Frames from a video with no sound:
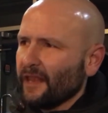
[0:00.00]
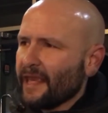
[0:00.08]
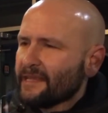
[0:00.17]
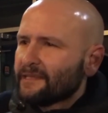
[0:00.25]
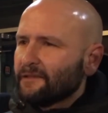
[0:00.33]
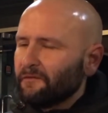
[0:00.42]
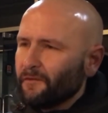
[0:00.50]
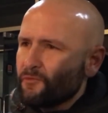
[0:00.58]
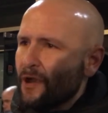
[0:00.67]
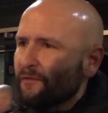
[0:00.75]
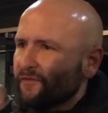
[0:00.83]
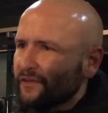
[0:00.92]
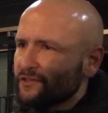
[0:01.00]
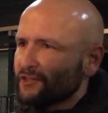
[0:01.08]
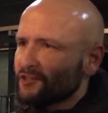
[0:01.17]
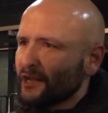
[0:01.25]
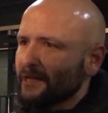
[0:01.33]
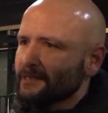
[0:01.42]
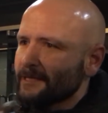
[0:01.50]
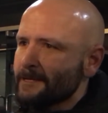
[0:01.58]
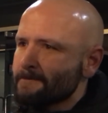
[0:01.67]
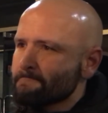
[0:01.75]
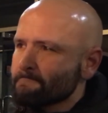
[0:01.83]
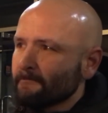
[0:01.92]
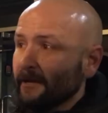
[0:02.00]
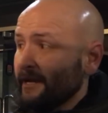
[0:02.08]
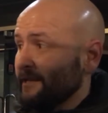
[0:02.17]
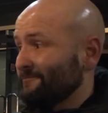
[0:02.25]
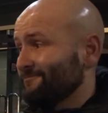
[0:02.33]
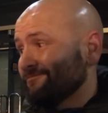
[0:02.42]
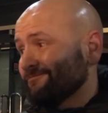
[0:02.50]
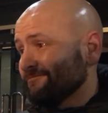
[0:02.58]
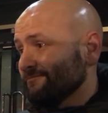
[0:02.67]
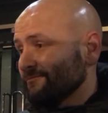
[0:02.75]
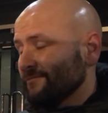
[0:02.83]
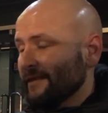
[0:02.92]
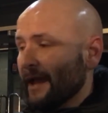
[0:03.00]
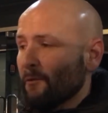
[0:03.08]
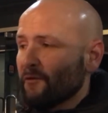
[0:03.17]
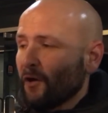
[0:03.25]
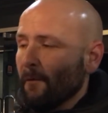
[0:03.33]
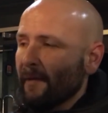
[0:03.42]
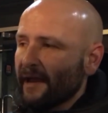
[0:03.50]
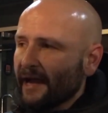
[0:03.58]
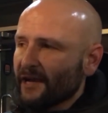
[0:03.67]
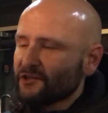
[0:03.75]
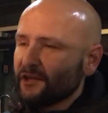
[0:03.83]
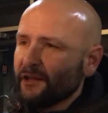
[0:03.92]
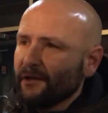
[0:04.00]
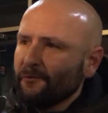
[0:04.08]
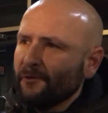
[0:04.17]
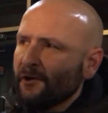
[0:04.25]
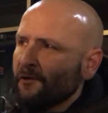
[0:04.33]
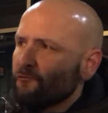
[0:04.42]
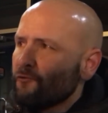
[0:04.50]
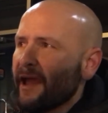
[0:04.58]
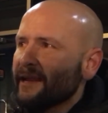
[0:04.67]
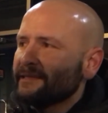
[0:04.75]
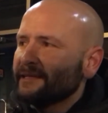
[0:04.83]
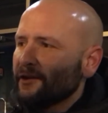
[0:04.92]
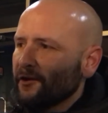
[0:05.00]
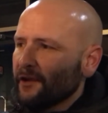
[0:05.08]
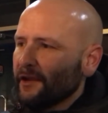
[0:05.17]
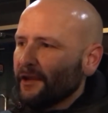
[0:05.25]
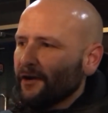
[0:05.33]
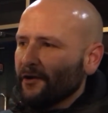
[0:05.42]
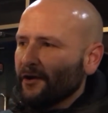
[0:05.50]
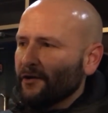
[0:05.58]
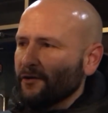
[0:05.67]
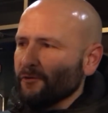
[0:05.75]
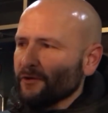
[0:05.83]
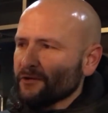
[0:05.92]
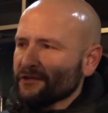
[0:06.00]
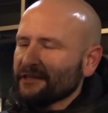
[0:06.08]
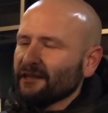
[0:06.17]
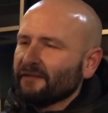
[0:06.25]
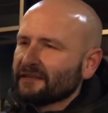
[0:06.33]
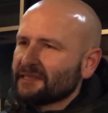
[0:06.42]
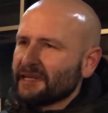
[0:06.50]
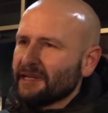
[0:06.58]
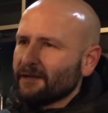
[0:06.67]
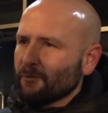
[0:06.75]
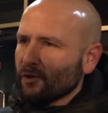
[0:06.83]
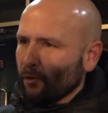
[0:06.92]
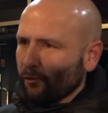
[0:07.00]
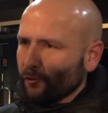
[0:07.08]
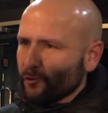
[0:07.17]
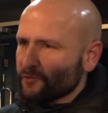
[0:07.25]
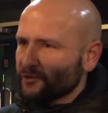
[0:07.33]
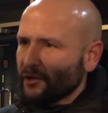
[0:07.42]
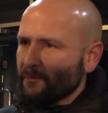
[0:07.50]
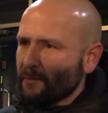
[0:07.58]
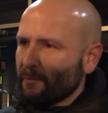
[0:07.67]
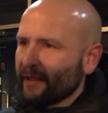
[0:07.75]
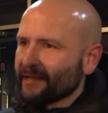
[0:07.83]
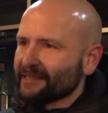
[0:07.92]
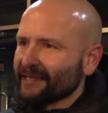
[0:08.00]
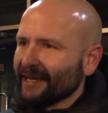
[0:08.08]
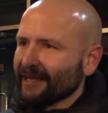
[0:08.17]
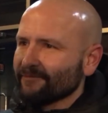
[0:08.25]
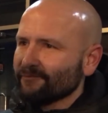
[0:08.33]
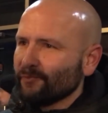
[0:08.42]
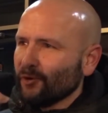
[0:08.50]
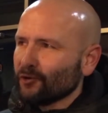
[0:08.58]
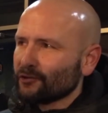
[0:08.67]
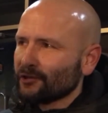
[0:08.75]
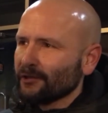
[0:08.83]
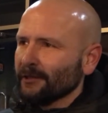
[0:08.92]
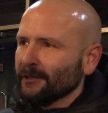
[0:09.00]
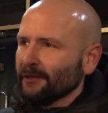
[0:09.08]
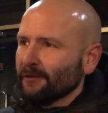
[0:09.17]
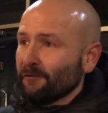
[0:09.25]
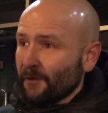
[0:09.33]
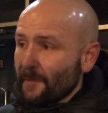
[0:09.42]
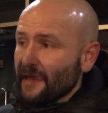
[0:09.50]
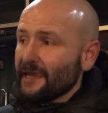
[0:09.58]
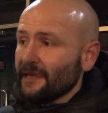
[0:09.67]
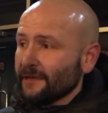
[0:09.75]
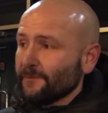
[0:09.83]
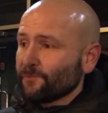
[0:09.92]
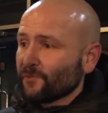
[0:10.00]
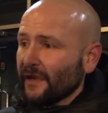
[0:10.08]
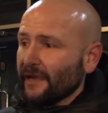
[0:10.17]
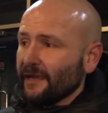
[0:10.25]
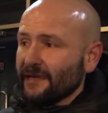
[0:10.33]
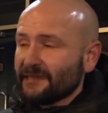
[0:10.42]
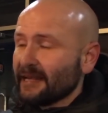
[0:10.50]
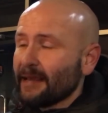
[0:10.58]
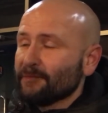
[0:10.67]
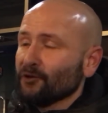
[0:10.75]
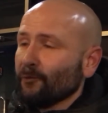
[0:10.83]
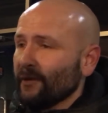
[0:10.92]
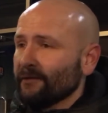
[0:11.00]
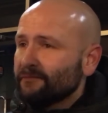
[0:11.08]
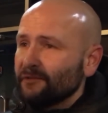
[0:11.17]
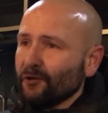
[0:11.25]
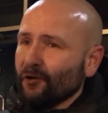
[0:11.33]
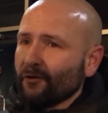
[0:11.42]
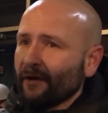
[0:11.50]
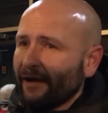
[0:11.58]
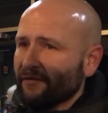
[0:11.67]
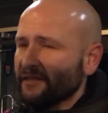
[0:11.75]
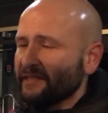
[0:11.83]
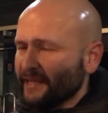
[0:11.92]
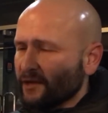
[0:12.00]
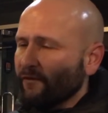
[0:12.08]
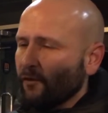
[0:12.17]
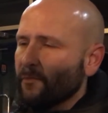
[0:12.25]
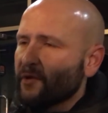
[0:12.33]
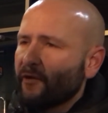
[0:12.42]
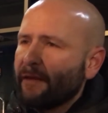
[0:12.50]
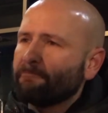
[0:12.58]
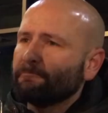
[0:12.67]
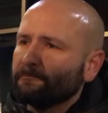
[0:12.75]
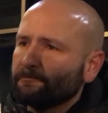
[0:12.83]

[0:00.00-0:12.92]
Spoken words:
likes of Abramovich at Chelsea, and now we've got Mike Ashley who rides in on a silver steed, and we all thought it was going to be plain sailing. But for me, his time's up, and having a takeover would be great.